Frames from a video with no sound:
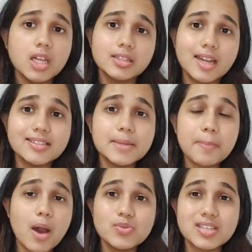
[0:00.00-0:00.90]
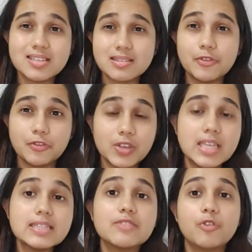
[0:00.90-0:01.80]
£30 is the
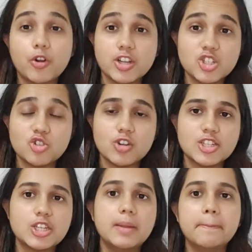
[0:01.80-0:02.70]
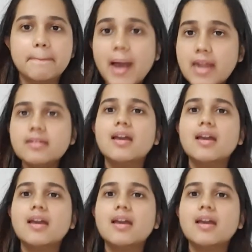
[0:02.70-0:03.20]
fees for registration, but